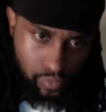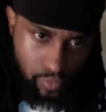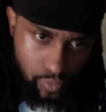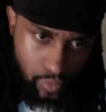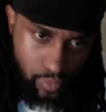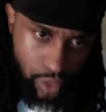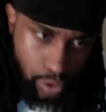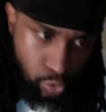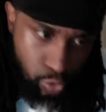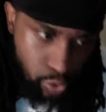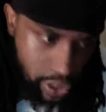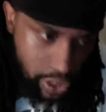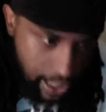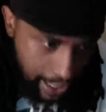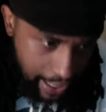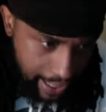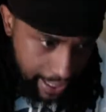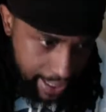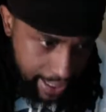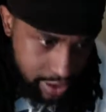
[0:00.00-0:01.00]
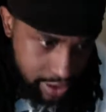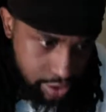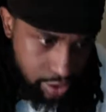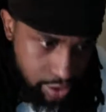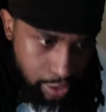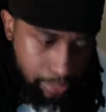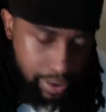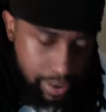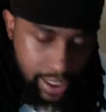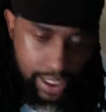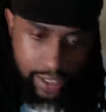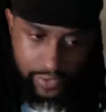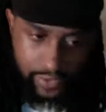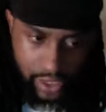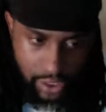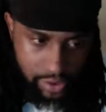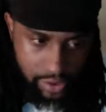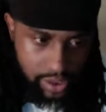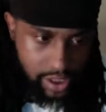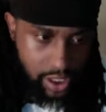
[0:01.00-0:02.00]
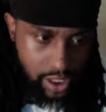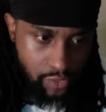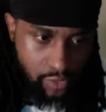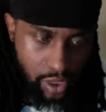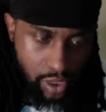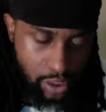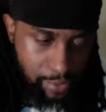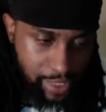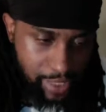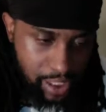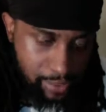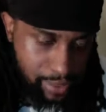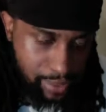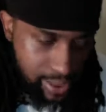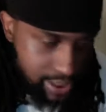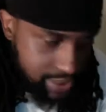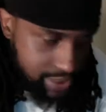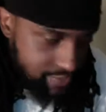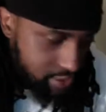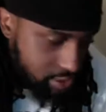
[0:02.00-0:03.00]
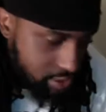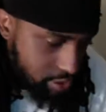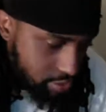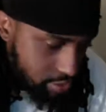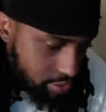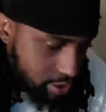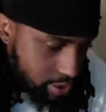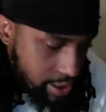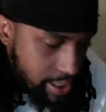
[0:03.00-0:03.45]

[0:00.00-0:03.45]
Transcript: realize. Believe in yourself when nobody believes in you.